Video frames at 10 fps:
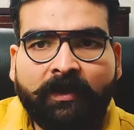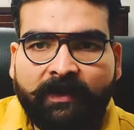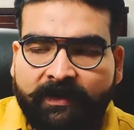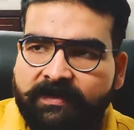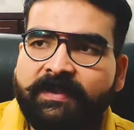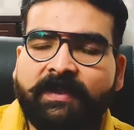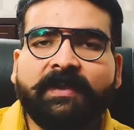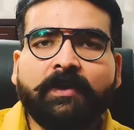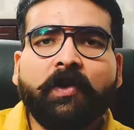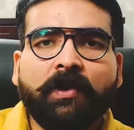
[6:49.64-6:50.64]
Is
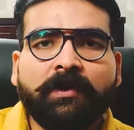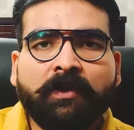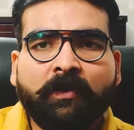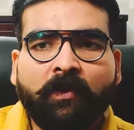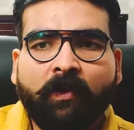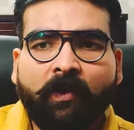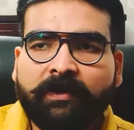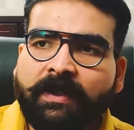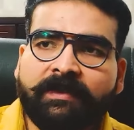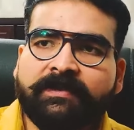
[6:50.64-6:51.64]
there a God, or
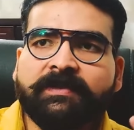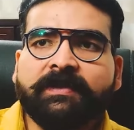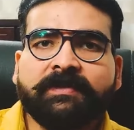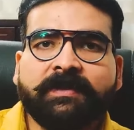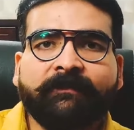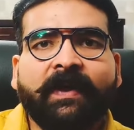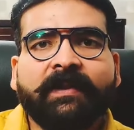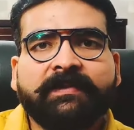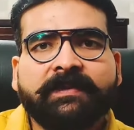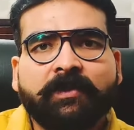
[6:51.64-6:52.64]
that is just a
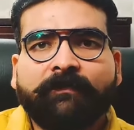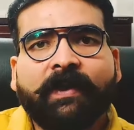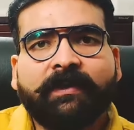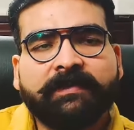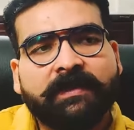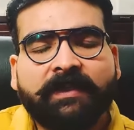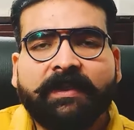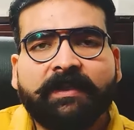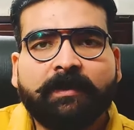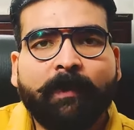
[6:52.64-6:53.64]
fallacy or fantasy
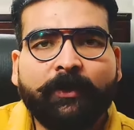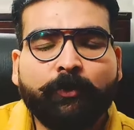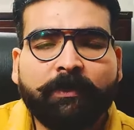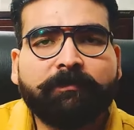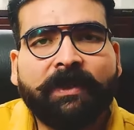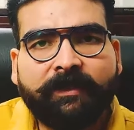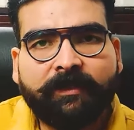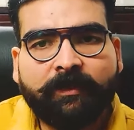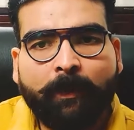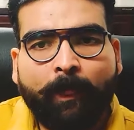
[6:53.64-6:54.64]
created by human
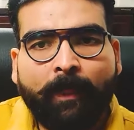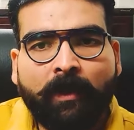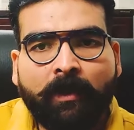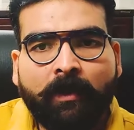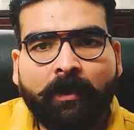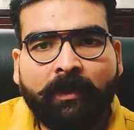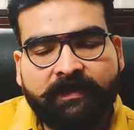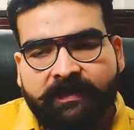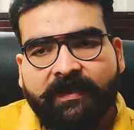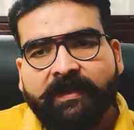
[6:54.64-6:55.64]
mind?
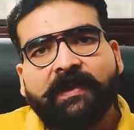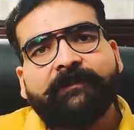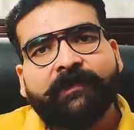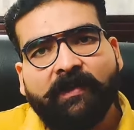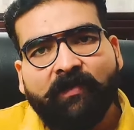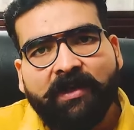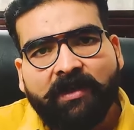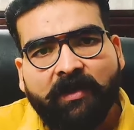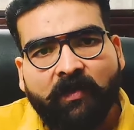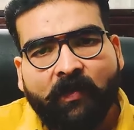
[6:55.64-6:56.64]
Is there any free
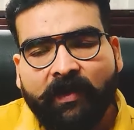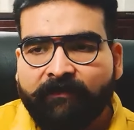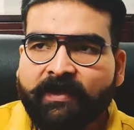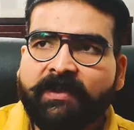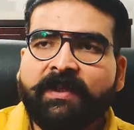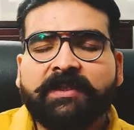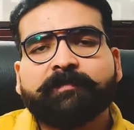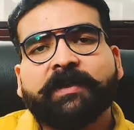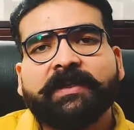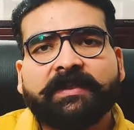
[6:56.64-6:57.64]
will, or everything is
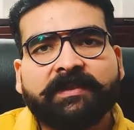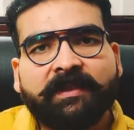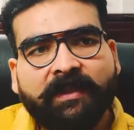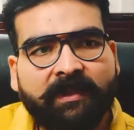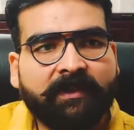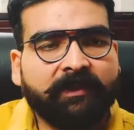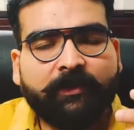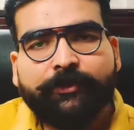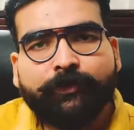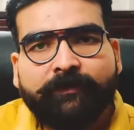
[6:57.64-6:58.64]
predestined
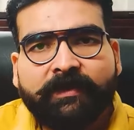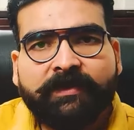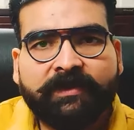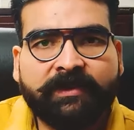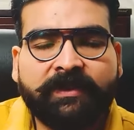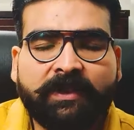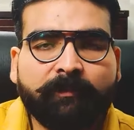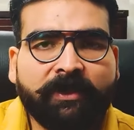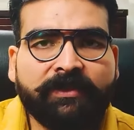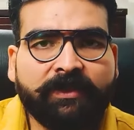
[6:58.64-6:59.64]
and universe is
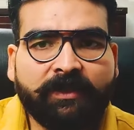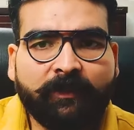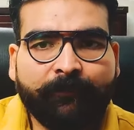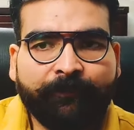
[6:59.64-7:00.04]
deterministic?